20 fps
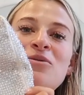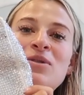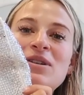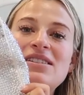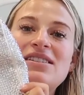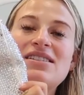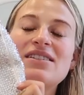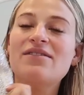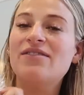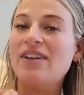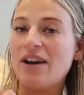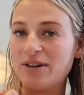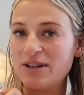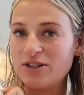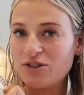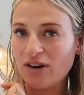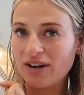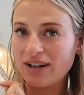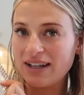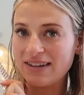was very
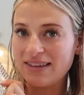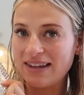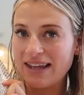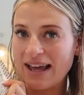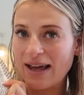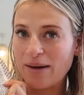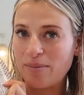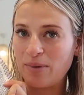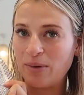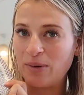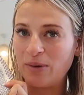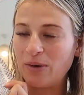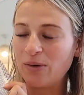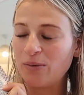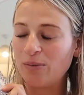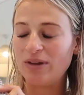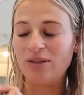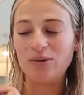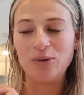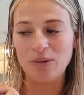drunk in the
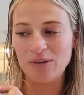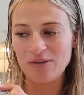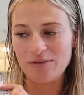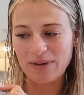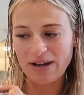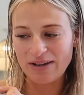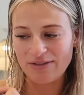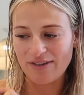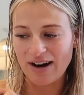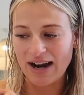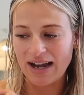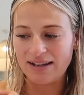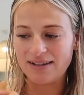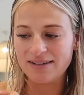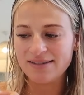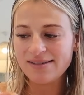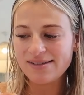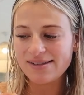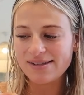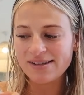airport with all of my
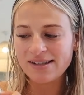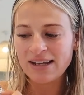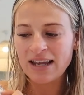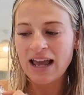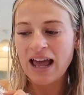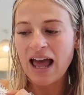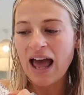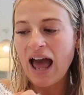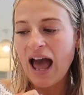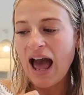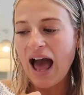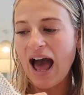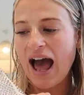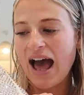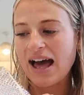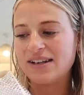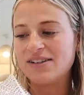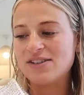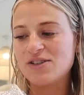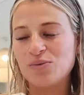friends,
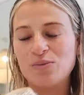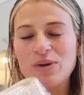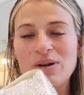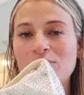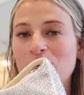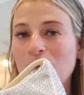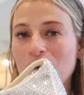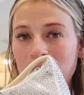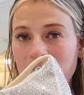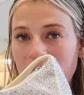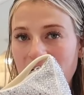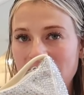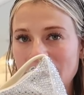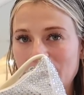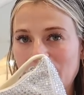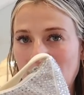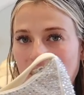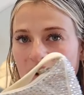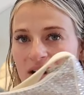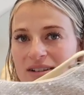and we walked
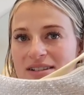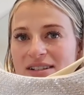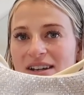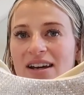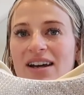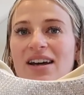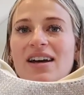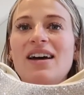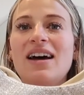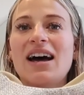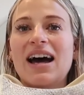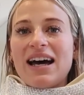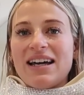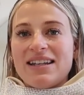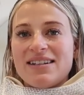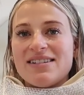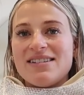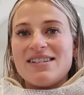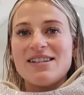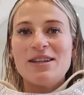past Prada,
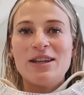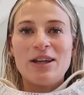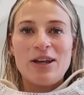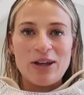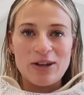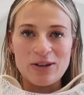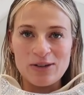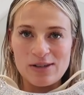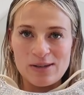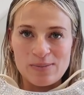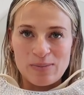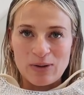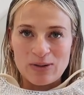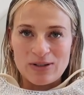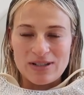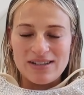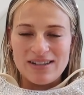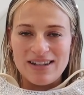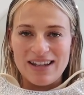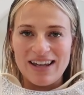and the girls
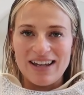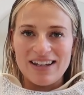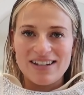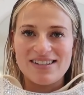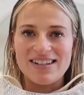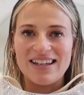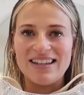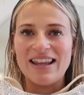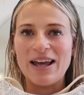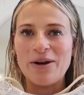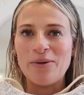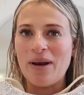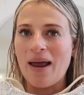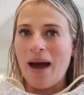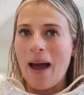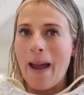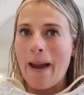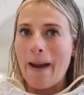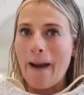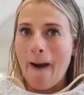spotted this and they were
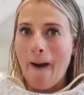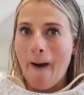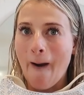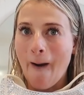like,